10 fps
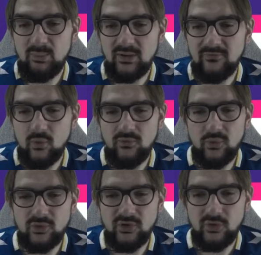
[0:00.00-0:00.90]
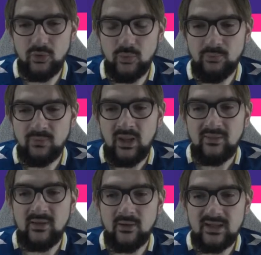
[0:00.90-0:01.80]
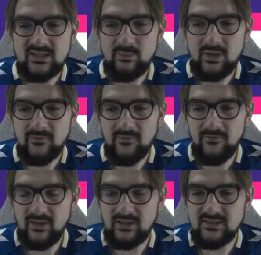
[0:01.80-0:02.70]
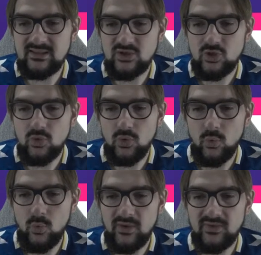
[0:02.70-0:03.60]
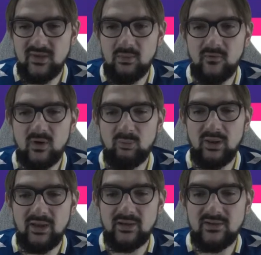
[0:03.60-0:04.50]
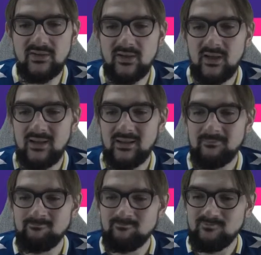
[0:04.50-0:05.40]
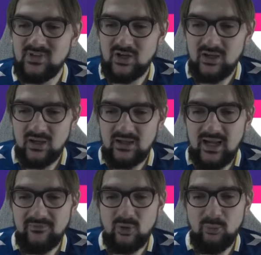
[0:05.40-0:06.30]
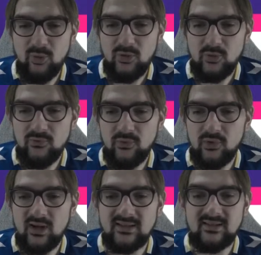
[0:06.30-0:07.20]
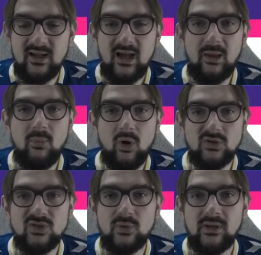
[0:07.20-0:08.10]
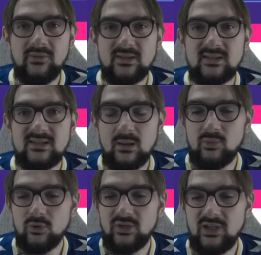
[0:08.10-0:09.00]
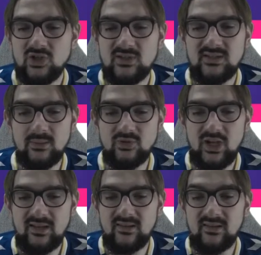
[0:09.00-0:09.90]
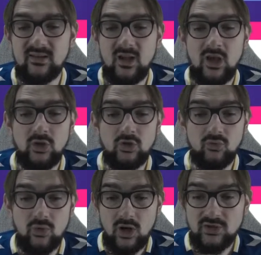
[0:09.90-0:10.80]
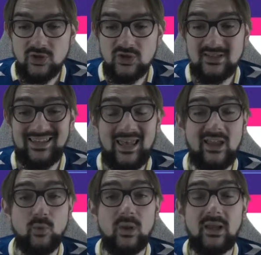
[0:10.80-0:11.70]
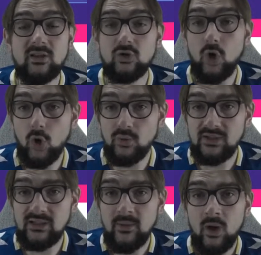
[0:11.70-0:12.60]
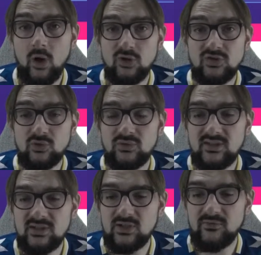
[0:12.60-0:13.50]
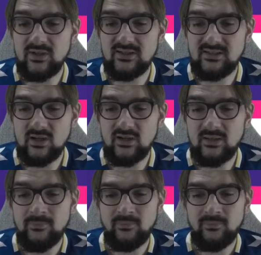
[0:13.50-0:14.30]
up in a 4-4-2. There is a bit of a fitness issue with some of our players. They're going to have to pull through for us. I'm also giving some rotations, some chances to Rodgers, Cantwell, and Tony also deserve a start,